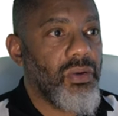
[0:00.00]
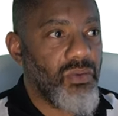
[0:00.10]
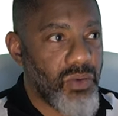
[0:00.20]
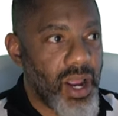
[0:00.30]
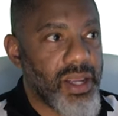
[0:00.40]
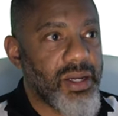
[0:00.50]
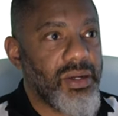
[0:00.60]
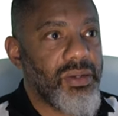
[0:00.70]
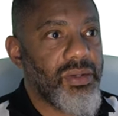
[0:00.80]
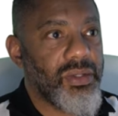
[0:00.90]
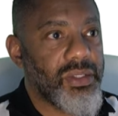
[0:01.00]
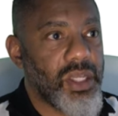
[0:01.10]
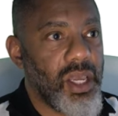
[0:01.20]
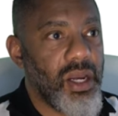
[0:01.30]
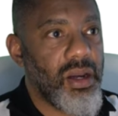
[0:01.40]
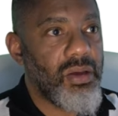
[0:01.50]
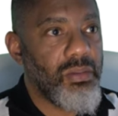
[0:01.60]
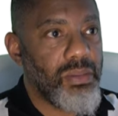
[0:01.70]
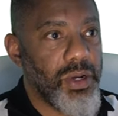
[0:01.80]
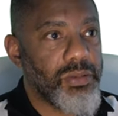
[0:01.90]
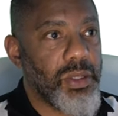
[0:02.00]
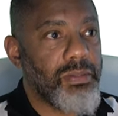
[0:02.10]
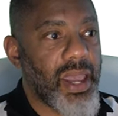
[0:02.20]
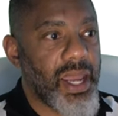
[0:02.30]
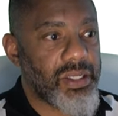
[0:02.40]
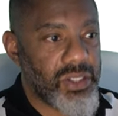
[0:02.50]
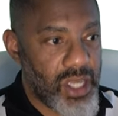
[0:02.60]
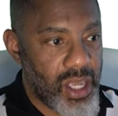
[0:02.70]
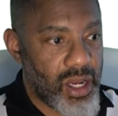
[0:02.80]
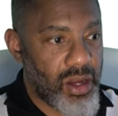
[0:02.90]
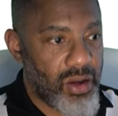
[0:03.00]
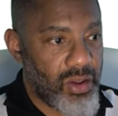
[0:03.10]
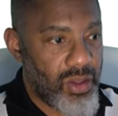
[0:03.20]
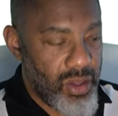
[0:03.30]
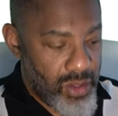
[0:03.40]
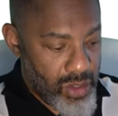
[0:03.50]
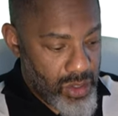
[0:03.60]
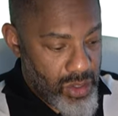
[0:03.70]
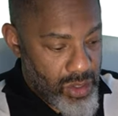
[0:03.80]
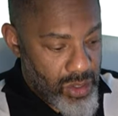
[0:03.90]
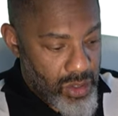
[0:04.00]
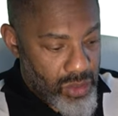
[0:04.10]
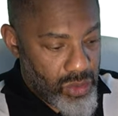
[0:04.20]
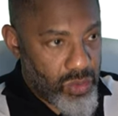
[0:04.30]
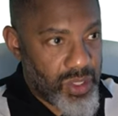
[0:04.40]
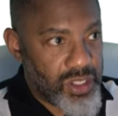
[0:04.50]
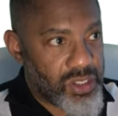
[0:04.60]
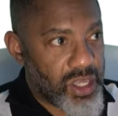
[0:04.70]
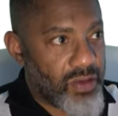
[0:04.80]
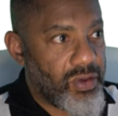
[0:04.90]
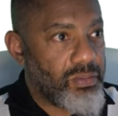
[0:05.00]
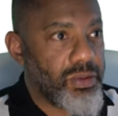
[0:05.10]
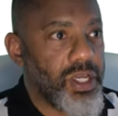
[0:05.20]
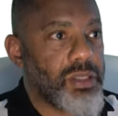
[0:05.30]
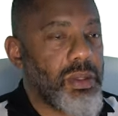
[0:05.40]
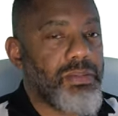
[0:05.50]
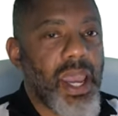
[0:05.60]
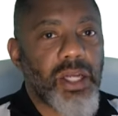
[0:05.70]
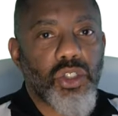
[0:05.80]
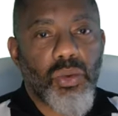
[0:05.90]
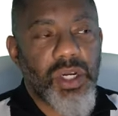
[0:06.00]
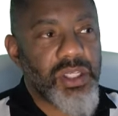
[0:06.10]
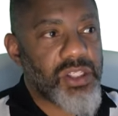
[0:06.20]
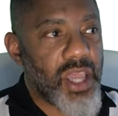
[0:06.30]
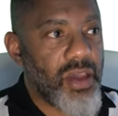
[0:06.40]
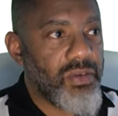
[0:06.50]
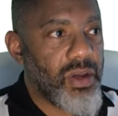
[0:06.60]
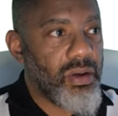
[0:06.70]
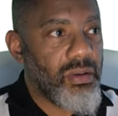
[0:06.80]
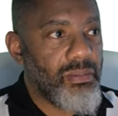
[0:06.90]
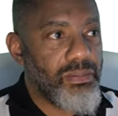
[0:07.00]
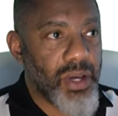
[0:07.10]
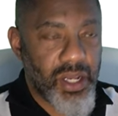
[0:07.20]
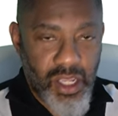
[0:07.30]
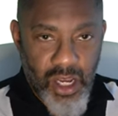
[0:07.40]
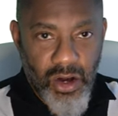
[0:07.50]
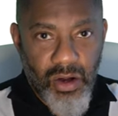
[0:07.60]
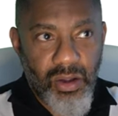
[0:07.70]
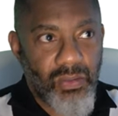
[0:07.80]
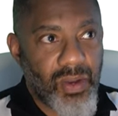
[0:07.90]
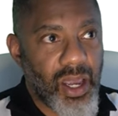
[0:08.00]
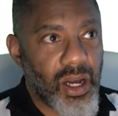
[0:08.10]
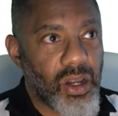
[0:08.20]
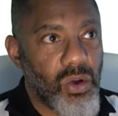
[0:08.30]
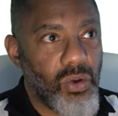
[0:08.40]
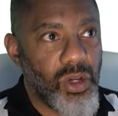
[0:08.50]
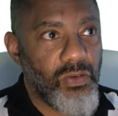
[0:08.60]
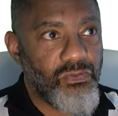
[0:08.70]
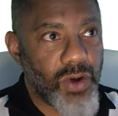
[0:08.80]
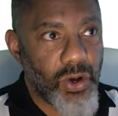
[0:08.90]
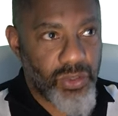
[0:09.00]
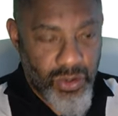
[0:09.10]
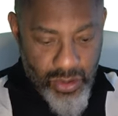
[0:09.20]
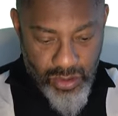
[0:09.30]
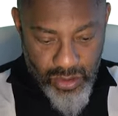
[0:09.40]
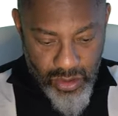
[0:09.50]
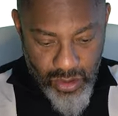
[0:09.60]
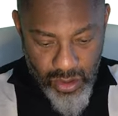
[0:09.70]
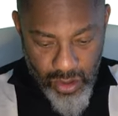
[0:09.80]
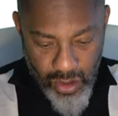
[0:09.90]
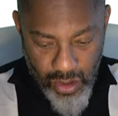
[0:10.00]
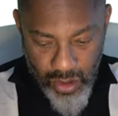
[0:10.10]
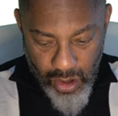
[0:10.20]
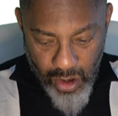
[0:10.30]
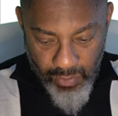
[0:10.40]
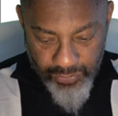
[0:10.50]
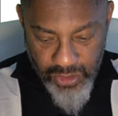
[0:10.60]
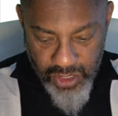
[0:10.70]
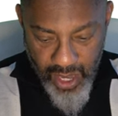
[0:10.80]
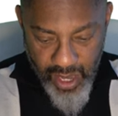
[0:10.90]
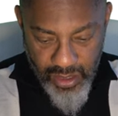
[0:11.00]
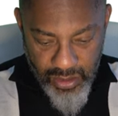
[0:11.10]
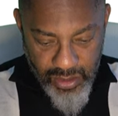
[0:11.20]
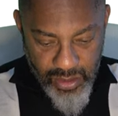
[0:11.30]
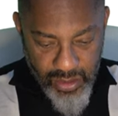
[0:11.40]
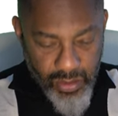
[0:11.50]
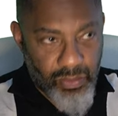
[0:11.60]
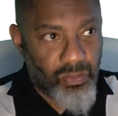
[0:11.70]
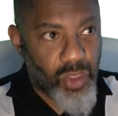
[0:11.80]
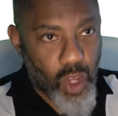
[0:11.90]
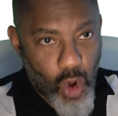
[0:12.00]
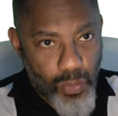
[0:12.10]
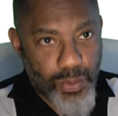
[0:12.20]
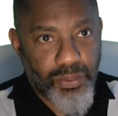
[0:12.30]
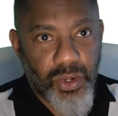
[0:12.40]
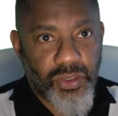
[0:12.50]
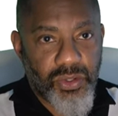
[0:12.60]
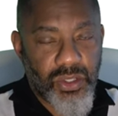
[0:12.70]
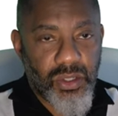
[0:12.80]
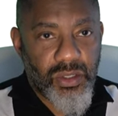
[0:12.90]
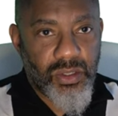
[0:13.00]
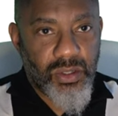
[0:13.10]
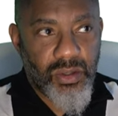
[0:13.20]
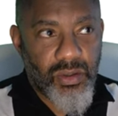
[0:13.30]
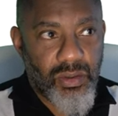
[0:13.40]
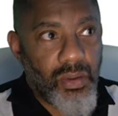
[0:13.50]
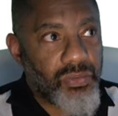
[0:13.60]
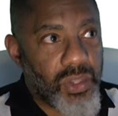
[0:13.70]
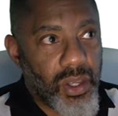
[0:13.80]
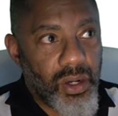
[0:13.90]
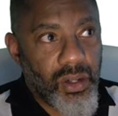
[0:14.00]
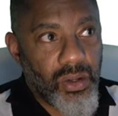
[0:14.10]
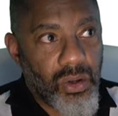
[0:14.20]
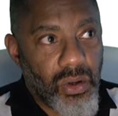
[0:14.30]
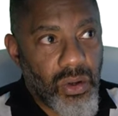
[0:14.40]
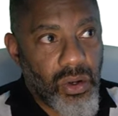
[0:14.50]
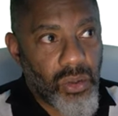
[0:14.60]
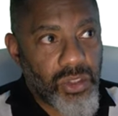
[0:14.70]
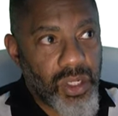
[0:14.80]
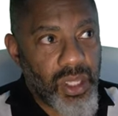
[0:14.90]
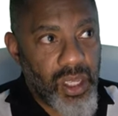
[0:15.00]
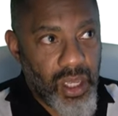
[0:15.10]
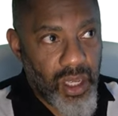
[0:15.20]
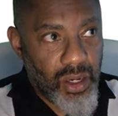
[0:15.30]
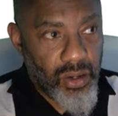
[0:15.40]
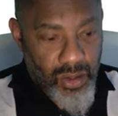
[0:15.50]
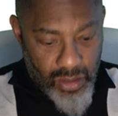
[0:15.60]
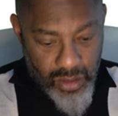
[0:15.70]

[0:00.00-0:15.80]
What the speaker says: Right. 10 brings me back 10. 27 brings me back 27. But here, gotta go a little further. Offset. Open parentheses. Then go to the end.